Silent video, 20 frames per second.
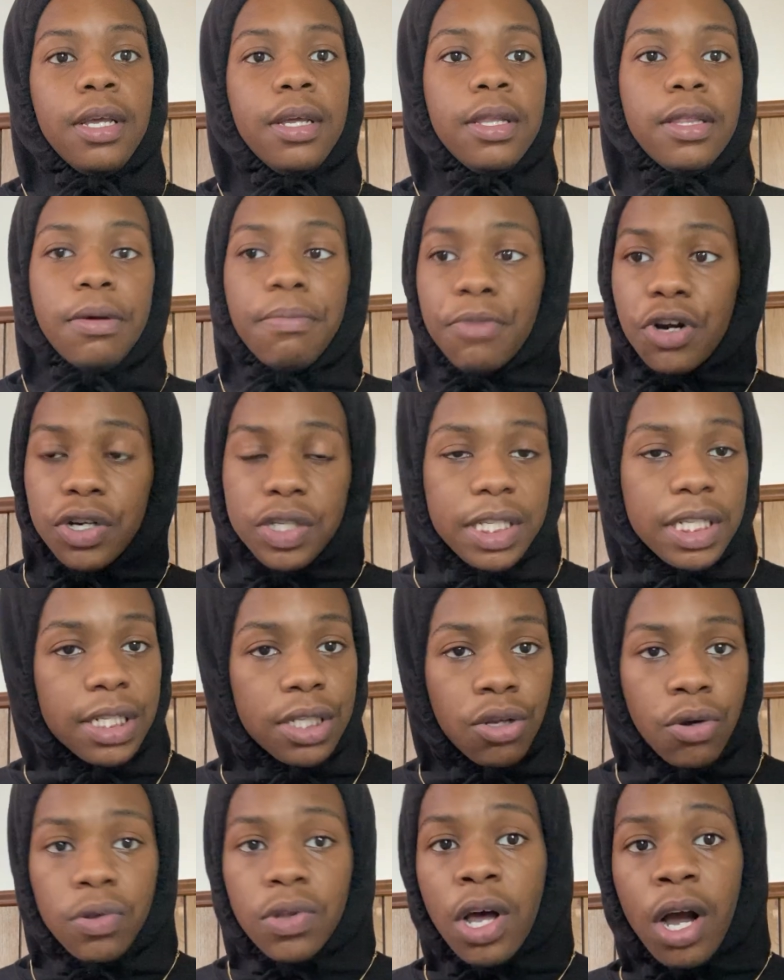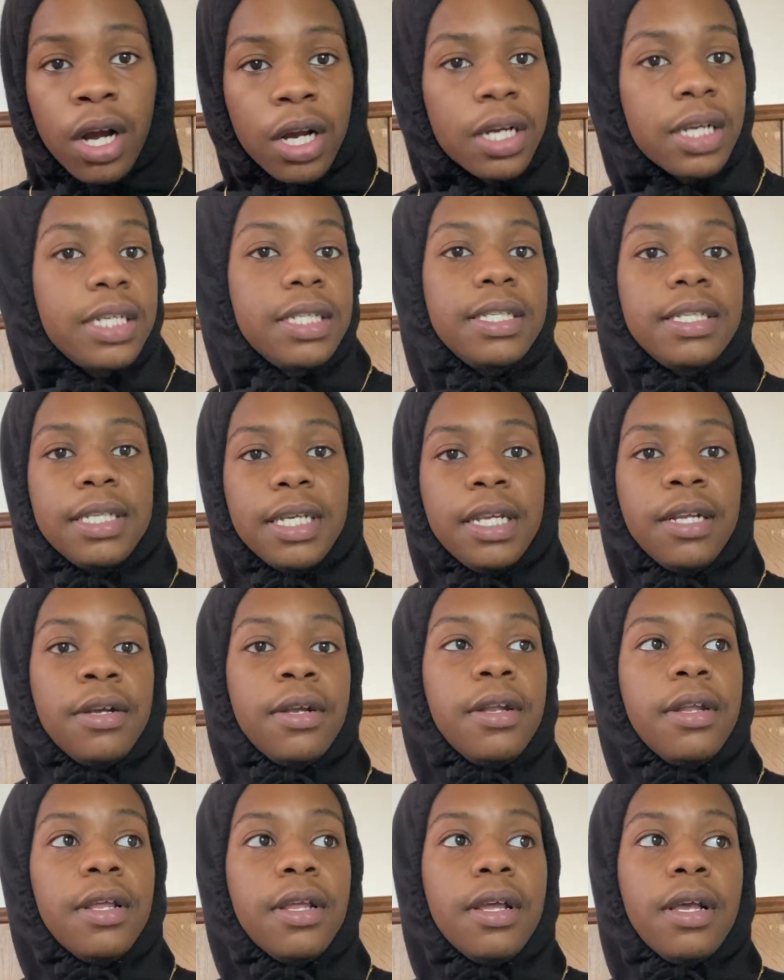The merch is no longer
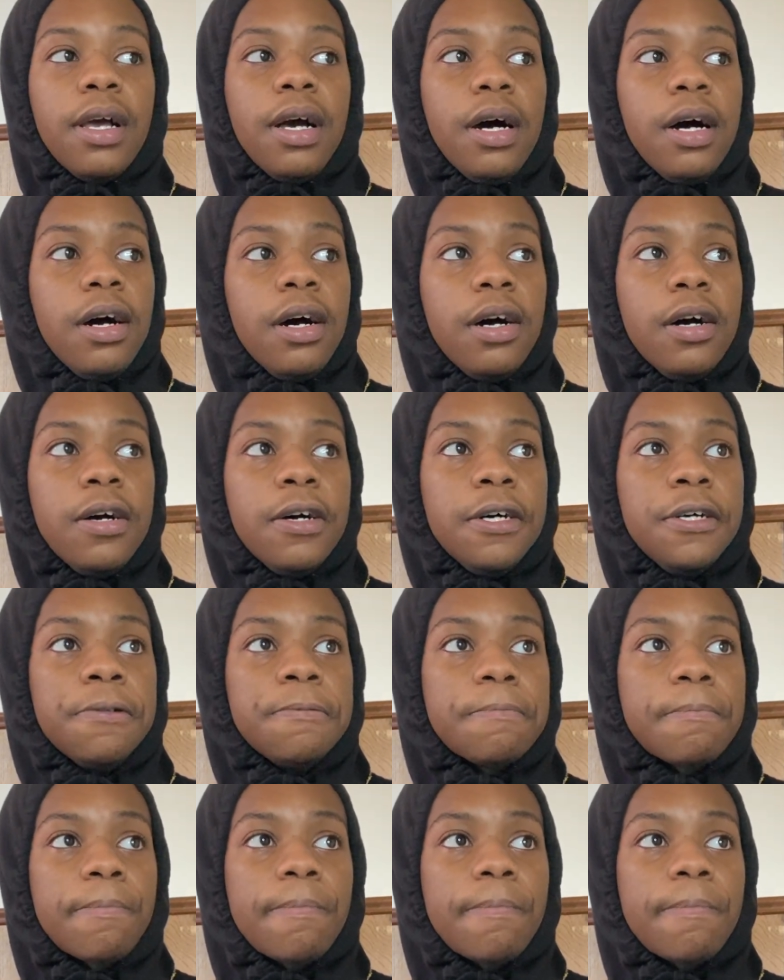considered, a